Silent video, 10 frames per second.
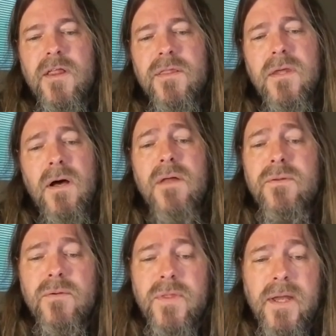The
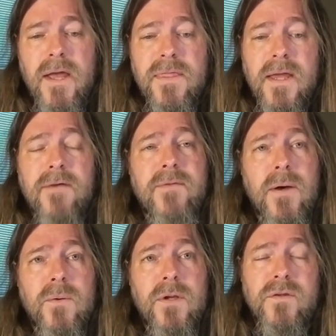other thing I think I
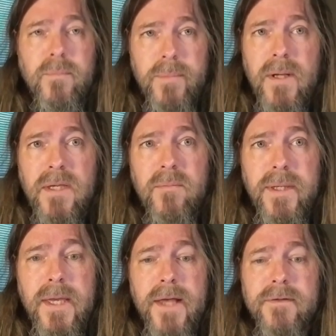found is a bug in
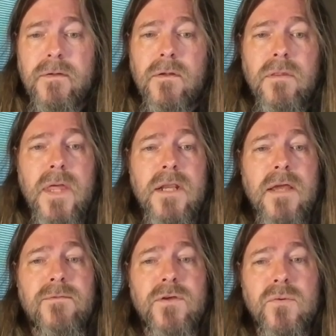BS, that
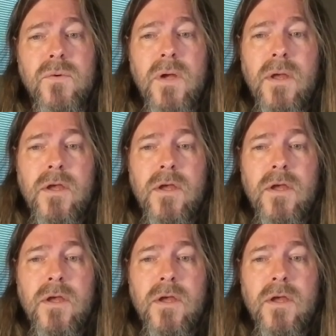if you